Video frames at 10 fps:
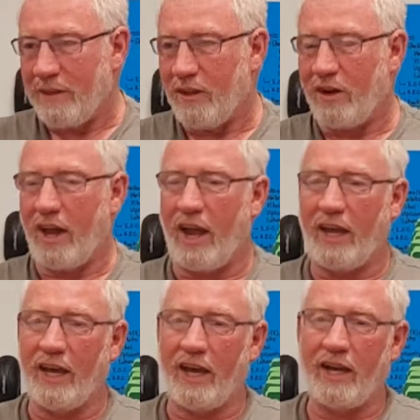
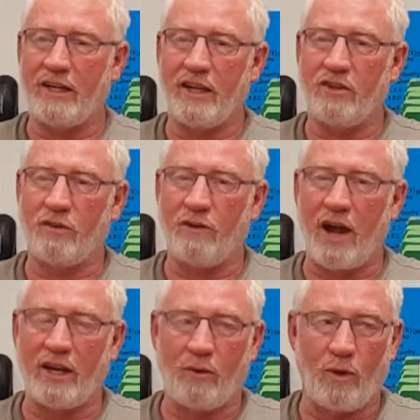Okay, and so
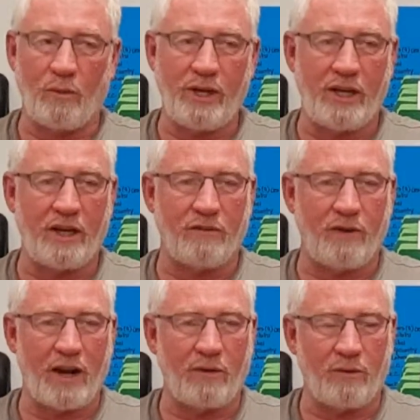finally what we did to
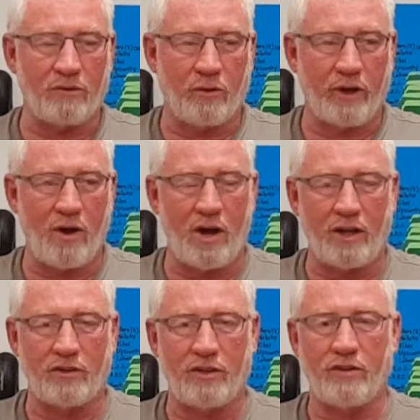find out what was going on
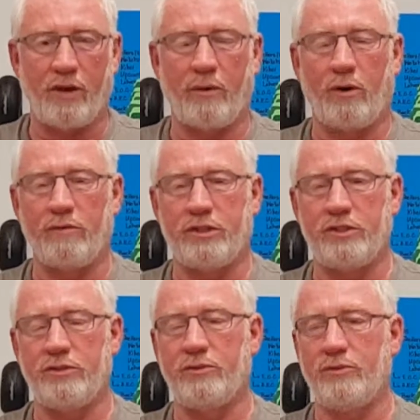is I went over
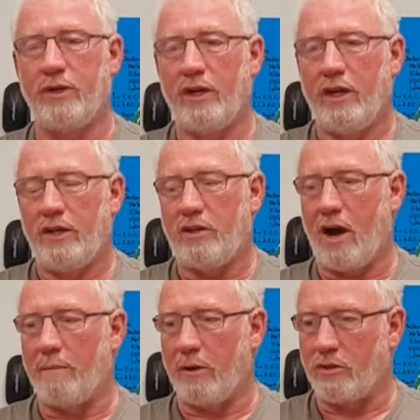to
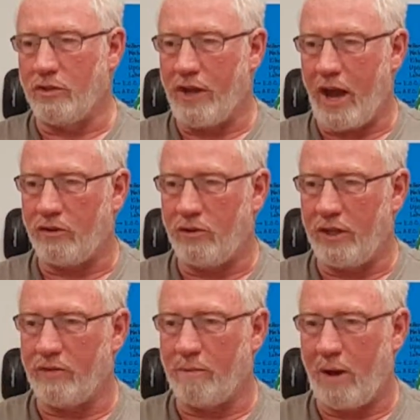Tom Burson's house, who
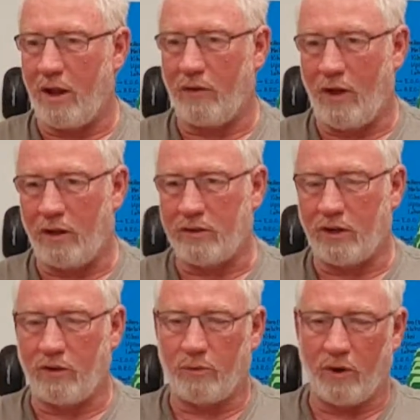lives in Palo
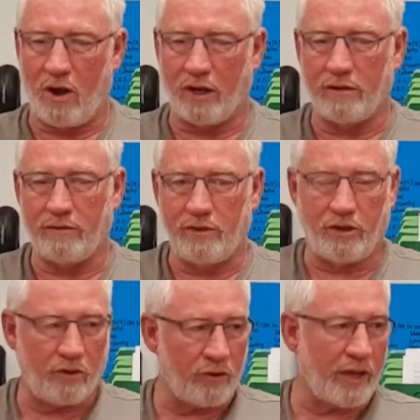Alto. We're all in
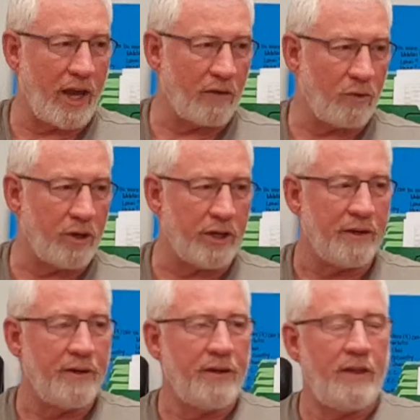Northern California.
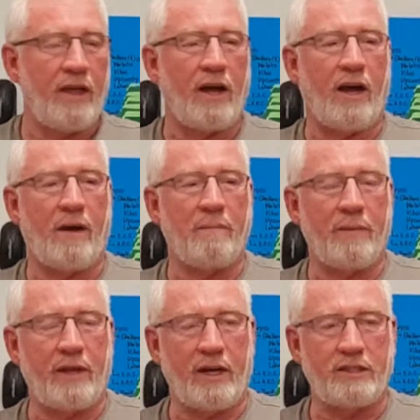
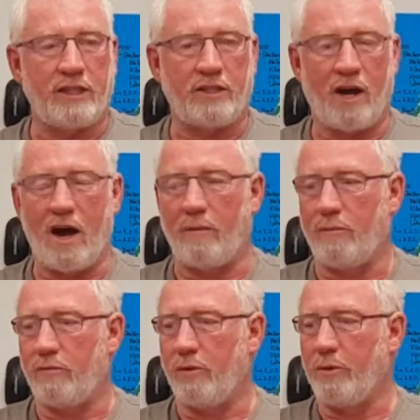And I said,
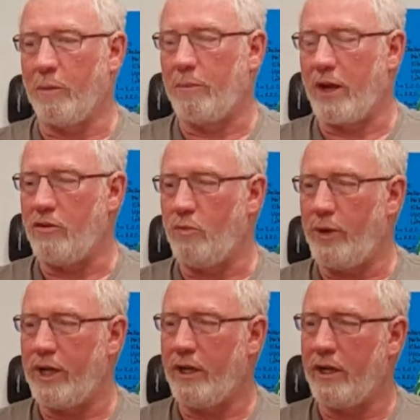Tom, from your place
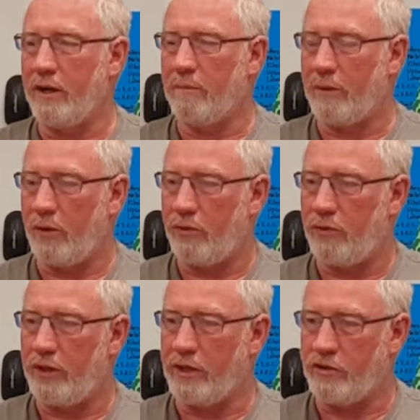we can hear both
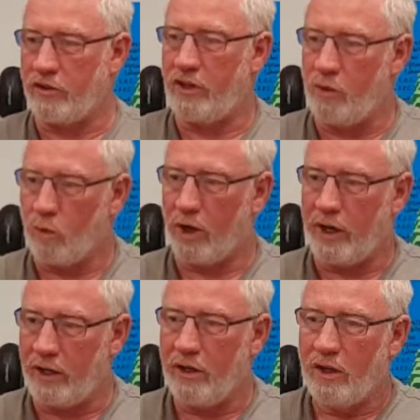the existing
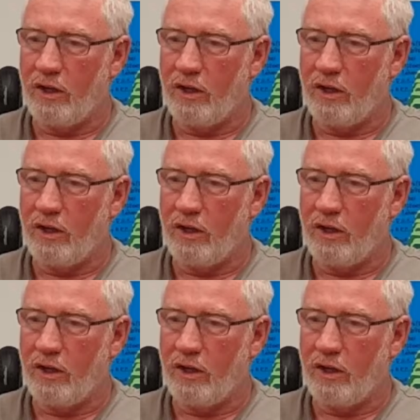working,